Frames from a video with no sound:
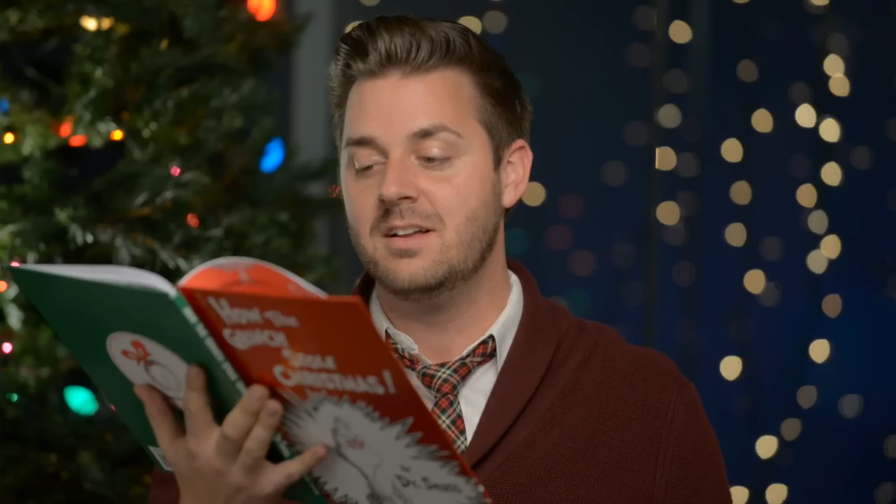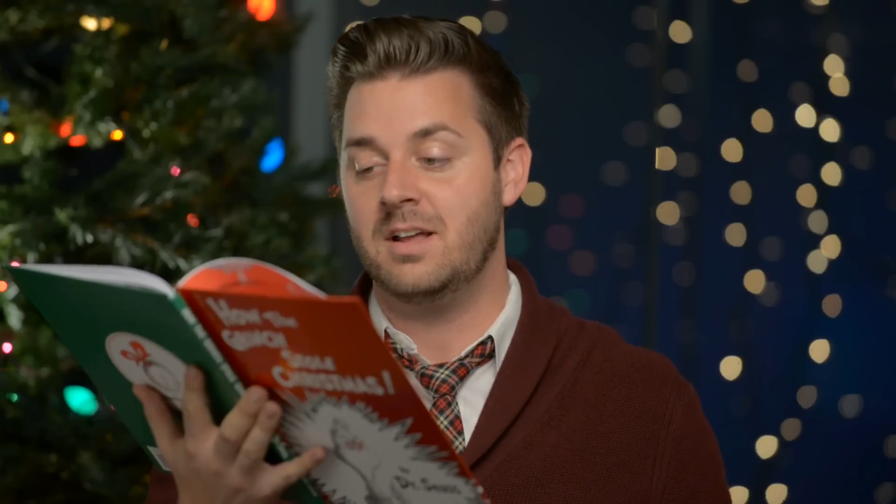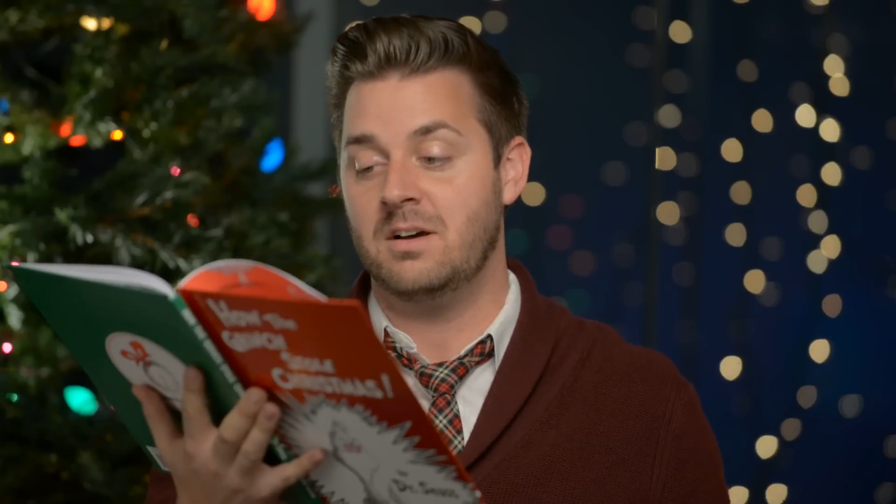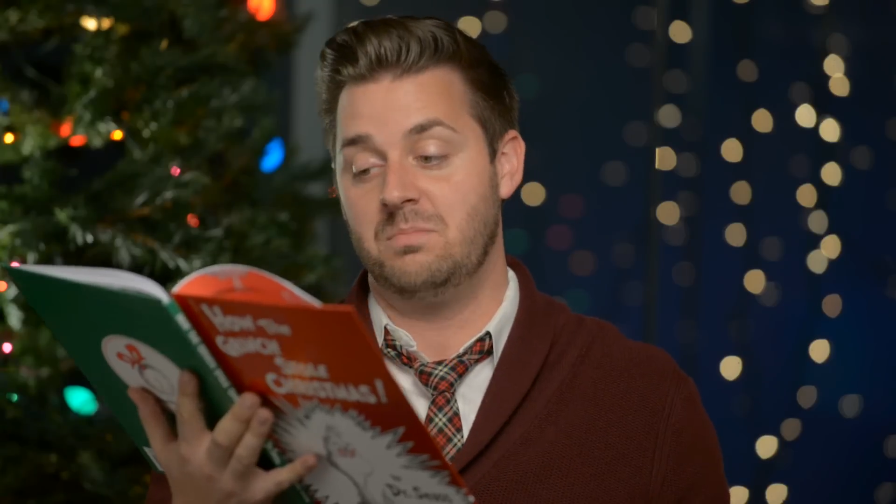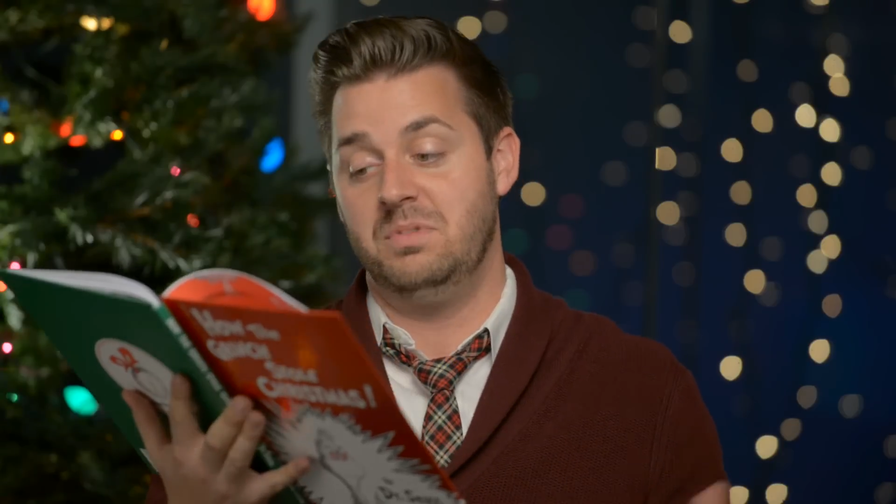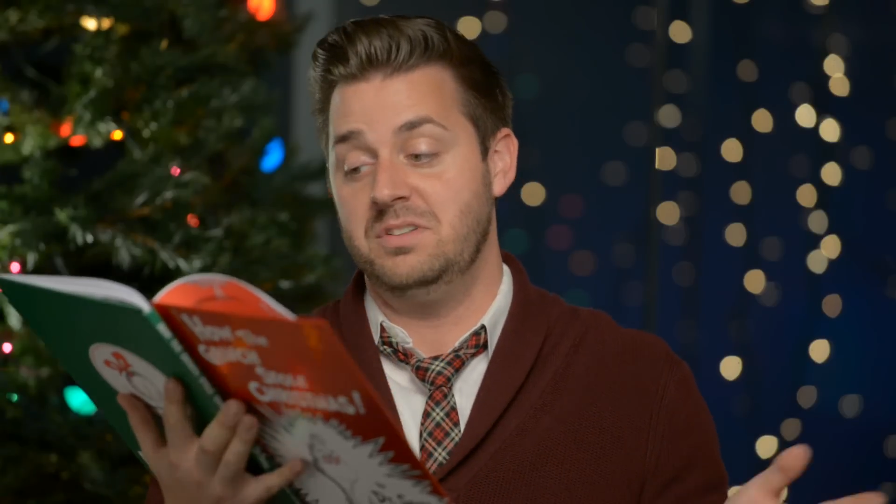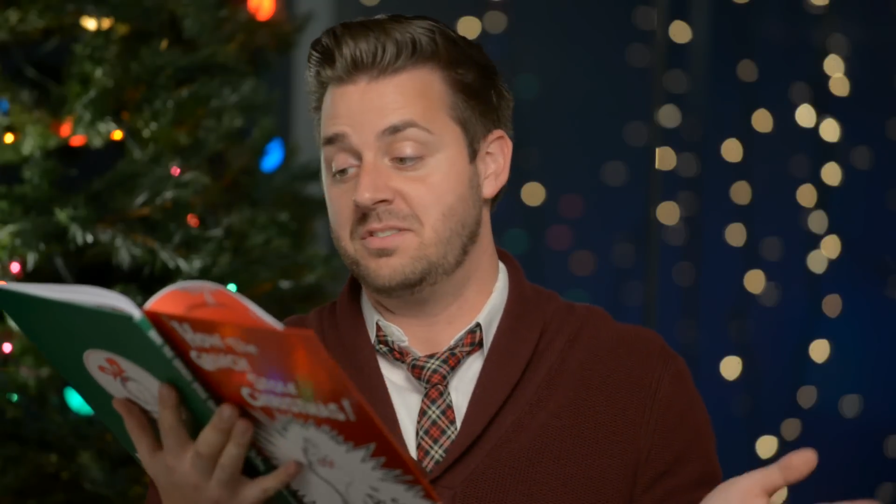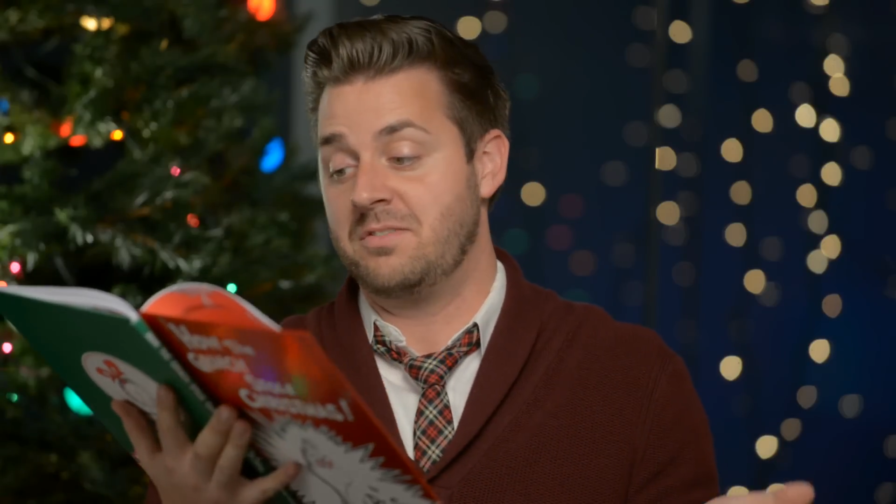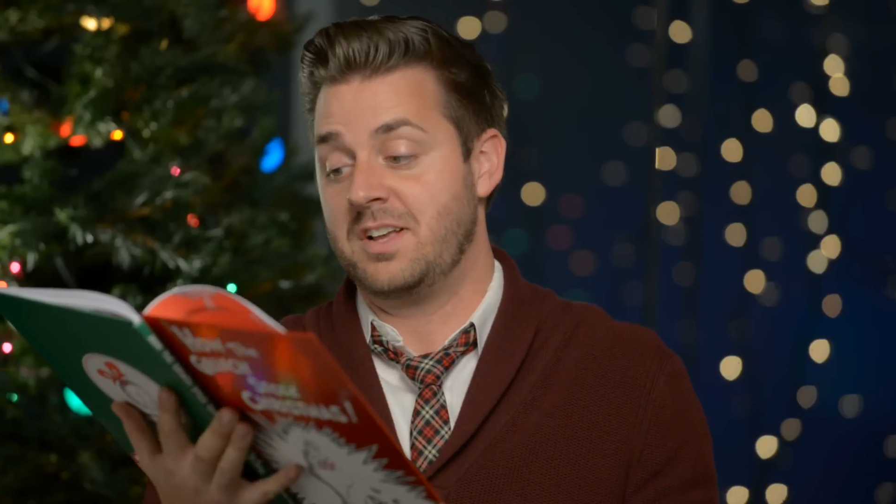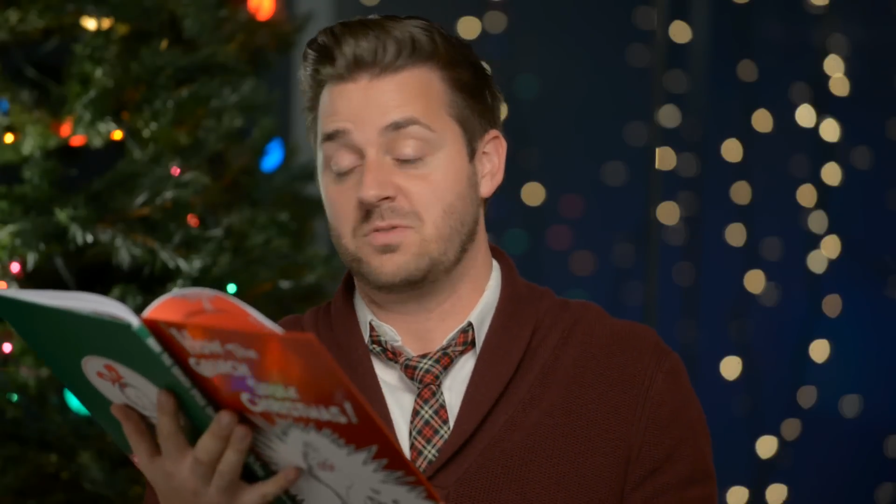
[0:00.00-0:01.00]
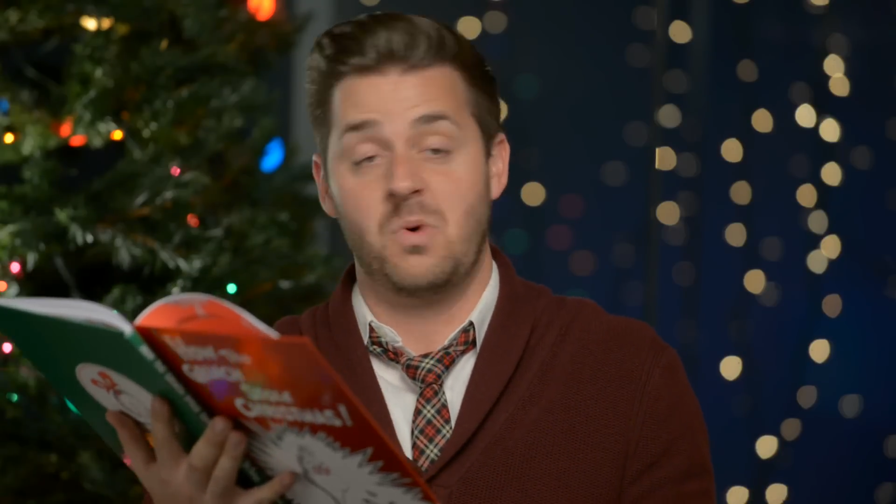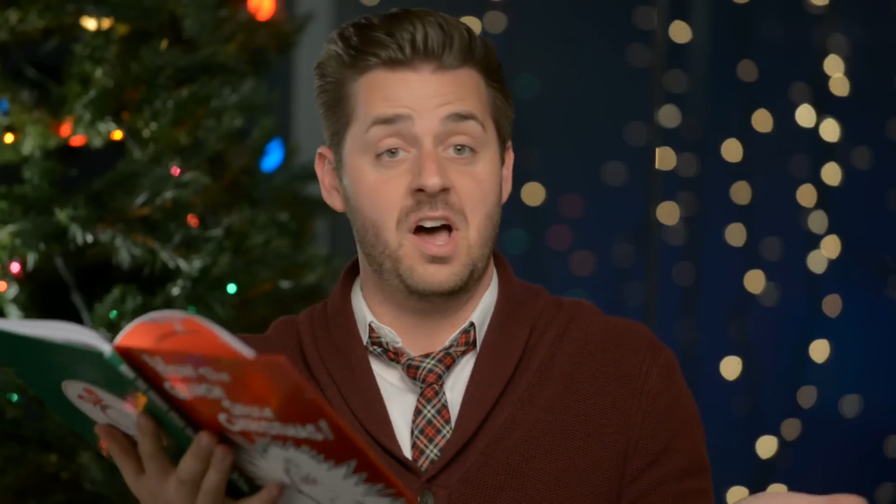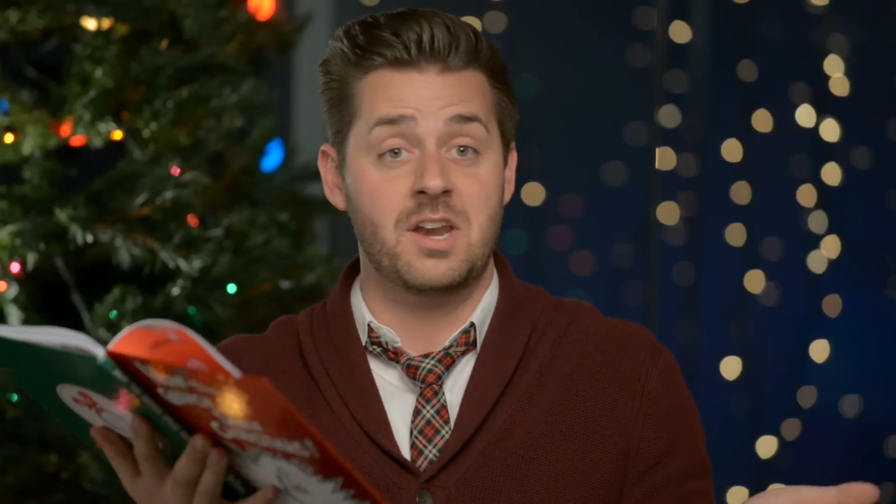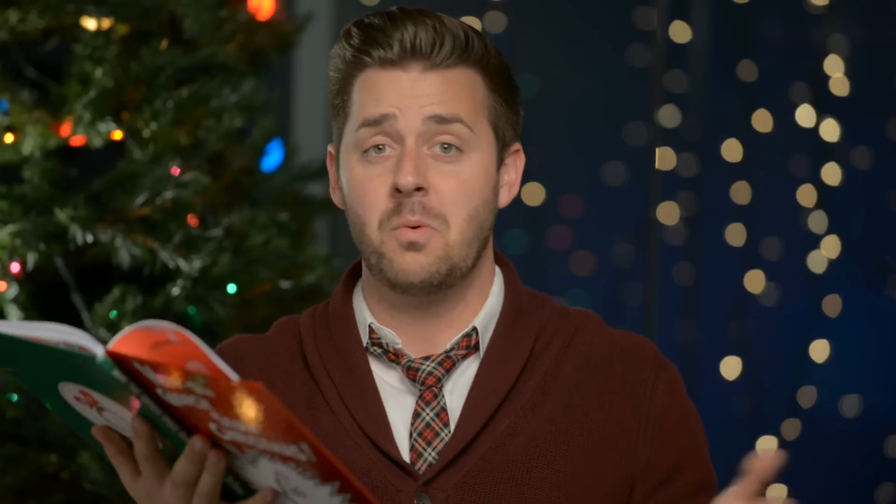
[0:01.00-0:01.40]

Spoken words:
Now, please don't ask why.